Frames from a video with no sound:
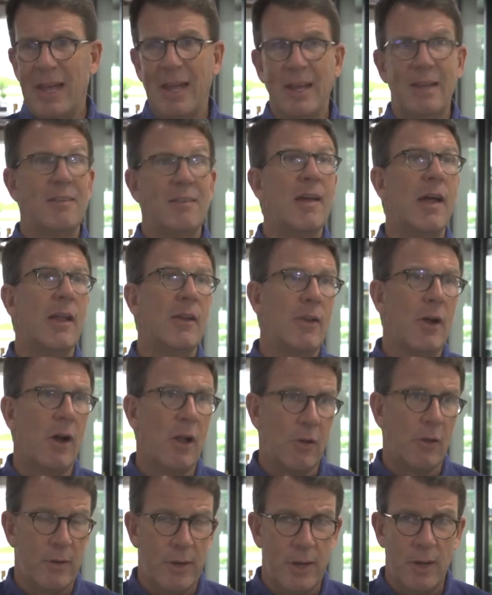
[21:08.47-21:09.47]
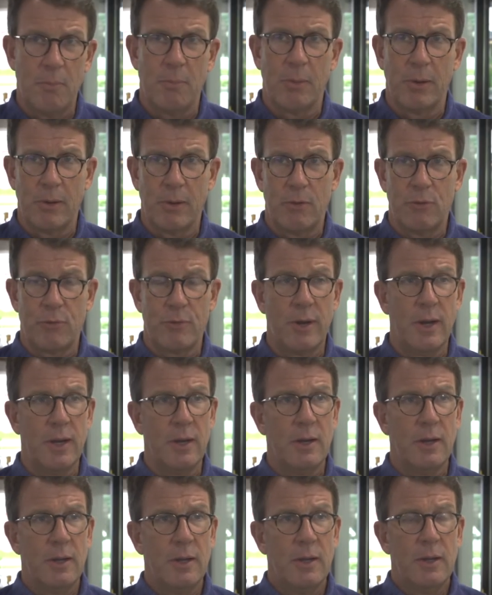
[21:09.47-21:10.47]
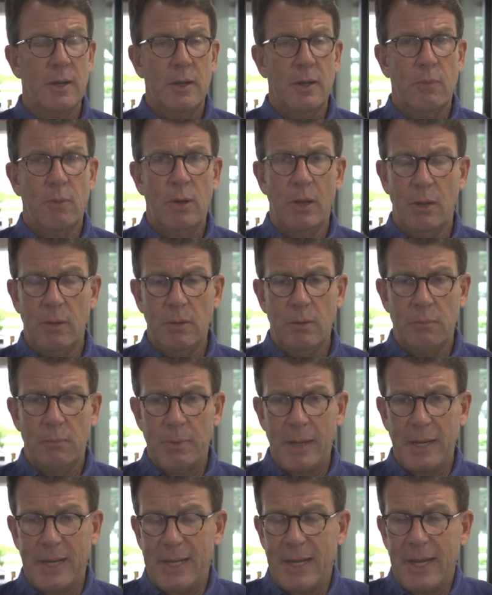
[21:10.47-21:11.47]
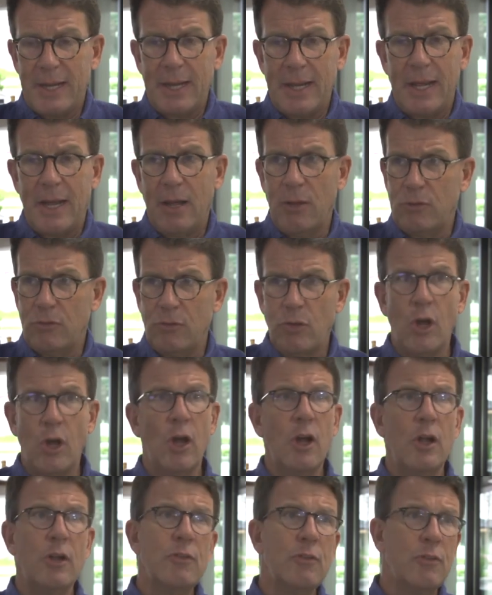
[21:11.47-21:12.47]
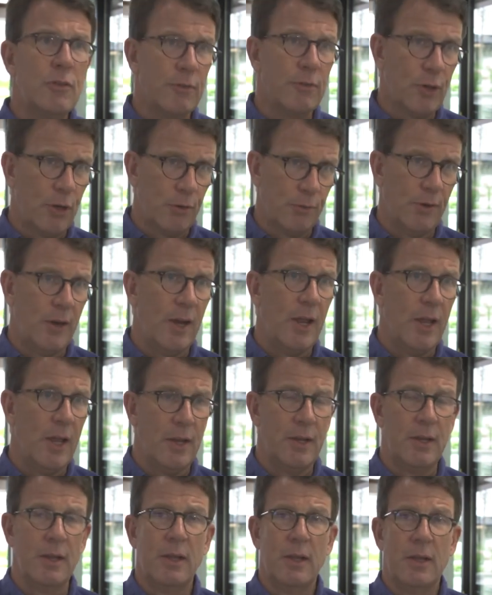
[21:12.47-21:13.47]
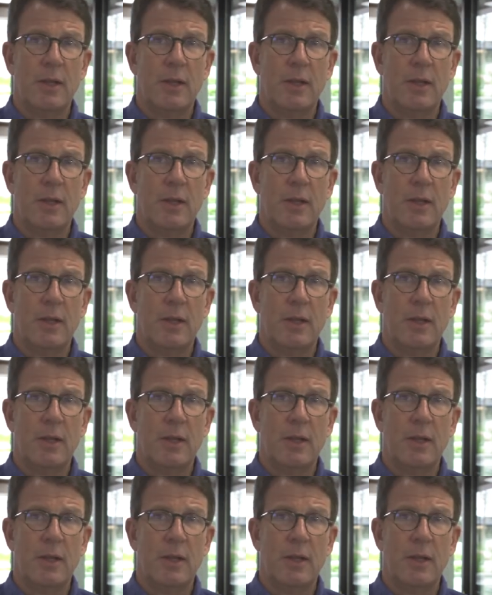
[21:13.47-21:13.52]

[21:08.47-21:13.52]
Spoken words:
$9, $10 hamburgers, right? Well, by cutting out tons of overhead,